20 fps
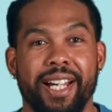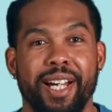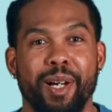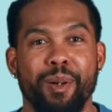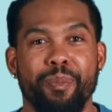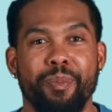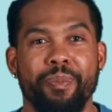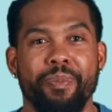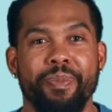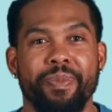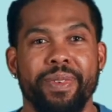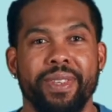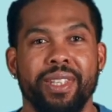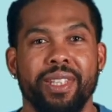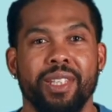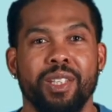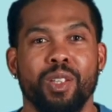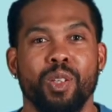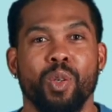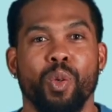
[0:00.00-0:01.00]
up,
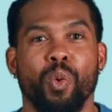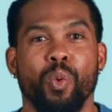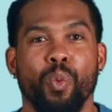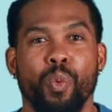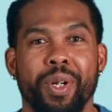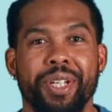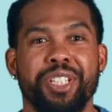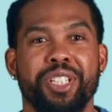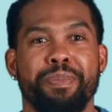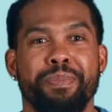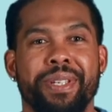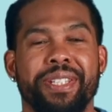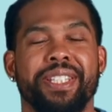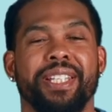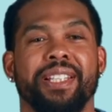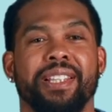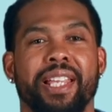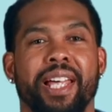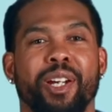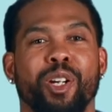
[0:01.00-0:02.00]
which
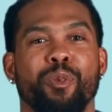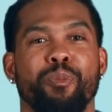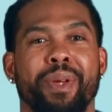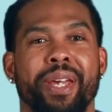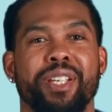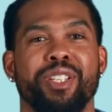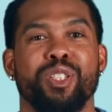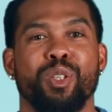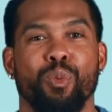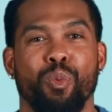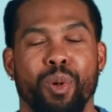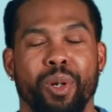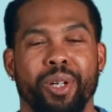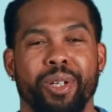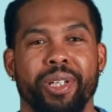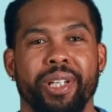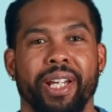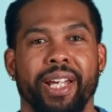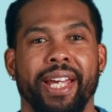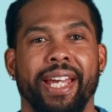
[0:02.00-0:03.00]
missing letter makes the
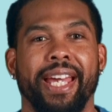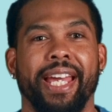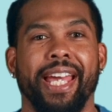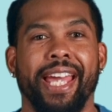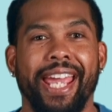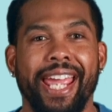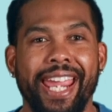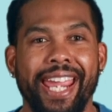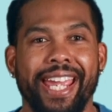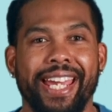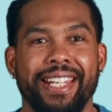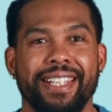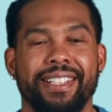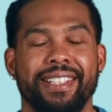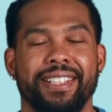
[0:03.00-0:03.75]
word ant?